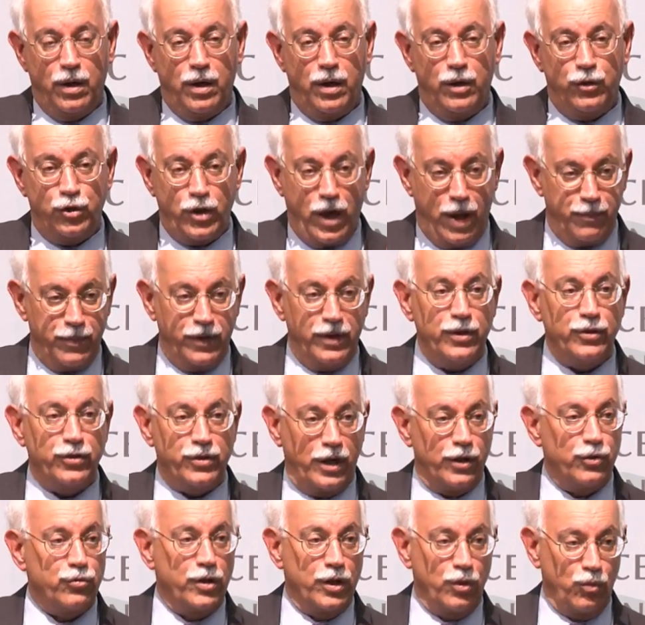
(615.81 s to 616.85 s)
uh,
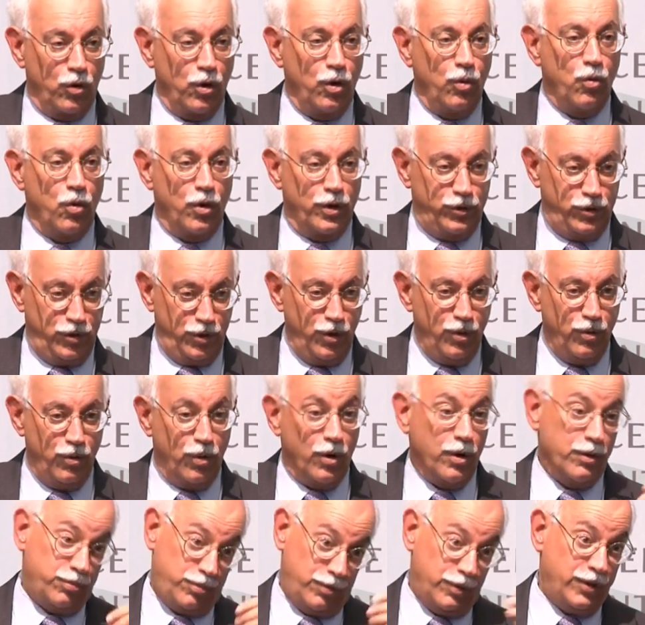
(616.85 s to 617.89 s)
Japanese entering World War II
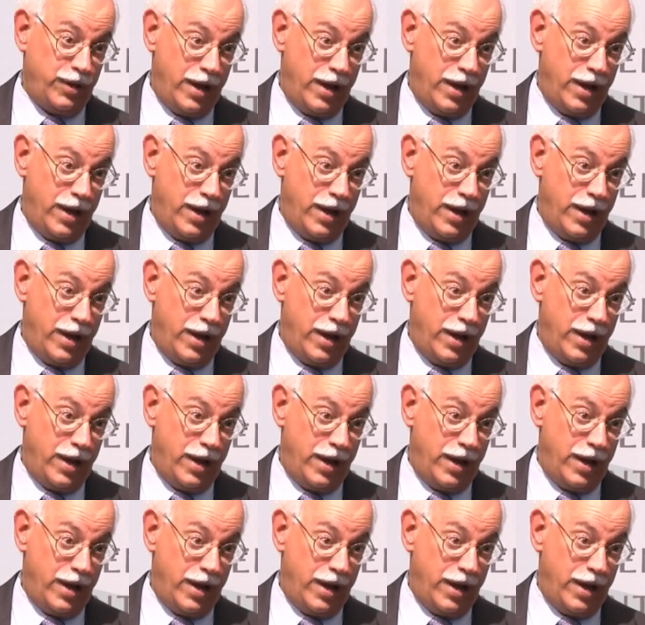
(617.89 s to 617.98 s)
or